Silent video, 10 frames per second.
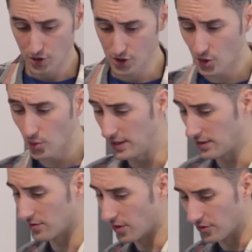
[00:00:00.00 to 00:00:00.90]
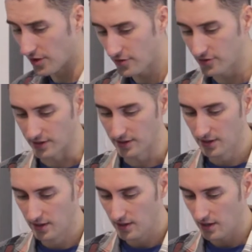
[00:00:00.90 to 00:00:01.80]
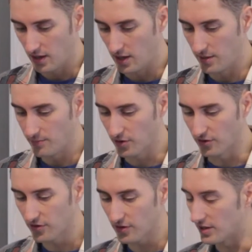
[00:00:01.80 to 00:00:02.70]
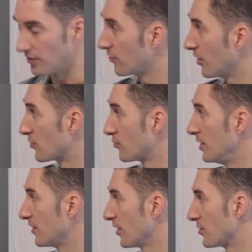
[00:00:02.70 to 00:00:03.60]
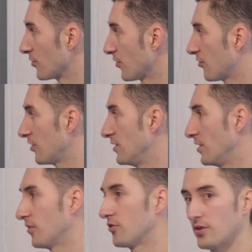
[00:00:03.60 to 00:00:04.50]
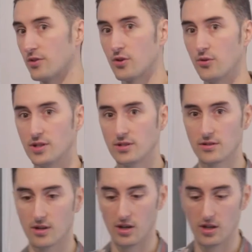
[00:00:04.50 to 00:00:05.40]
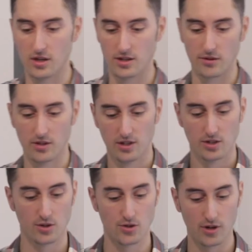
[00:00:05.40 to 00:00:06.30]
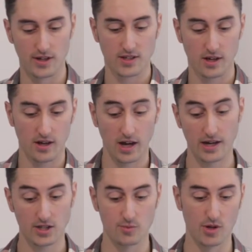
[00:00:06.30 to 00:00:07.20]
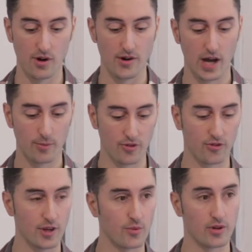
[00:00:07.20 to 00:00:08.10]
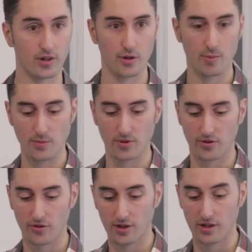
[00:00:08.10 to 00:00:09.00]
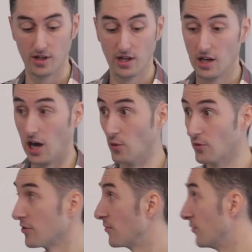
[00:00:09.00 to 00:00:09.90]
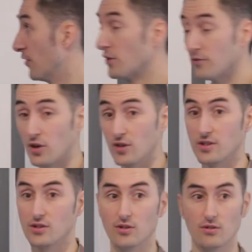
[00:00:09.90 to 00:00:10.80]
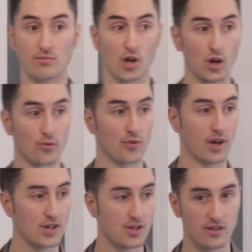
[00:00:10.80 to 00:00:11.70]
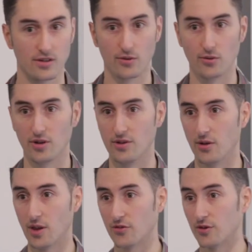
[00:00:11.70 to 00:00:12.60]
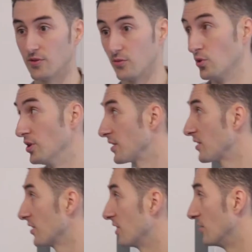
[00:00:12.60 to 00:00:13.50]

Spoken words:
Just quickly on testing, because it's really essential to see the other side of the coin, to try and hack some of your own apps and see what the people can see, and also verify that your code obfuscation and all that stuff has worked.